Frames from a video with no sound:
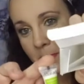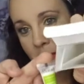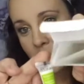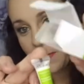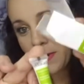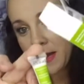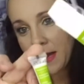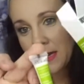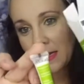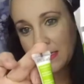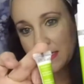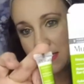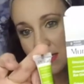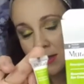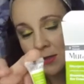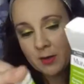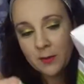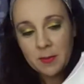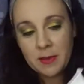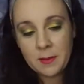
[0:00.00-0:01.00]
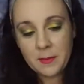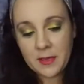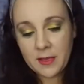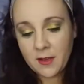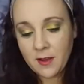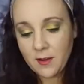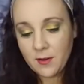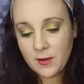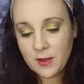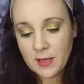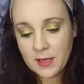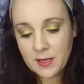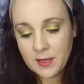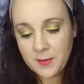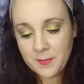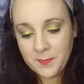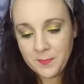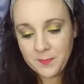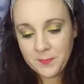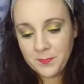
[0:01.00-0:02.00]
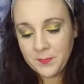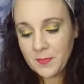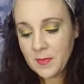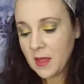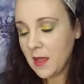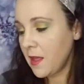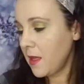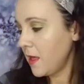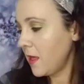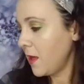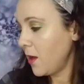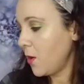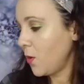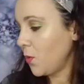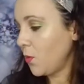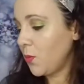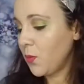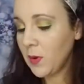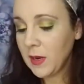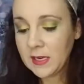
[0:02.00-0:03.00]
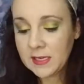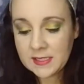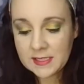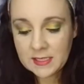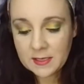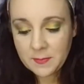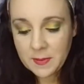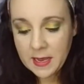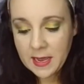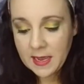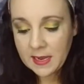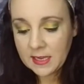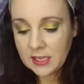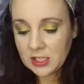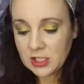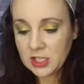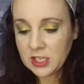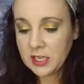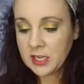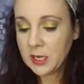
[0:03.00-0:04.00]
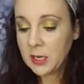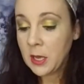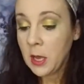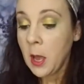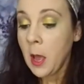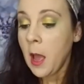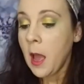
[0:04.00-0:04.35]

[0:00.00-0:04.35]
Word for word: Big box, little baby. Okay wasted packaging.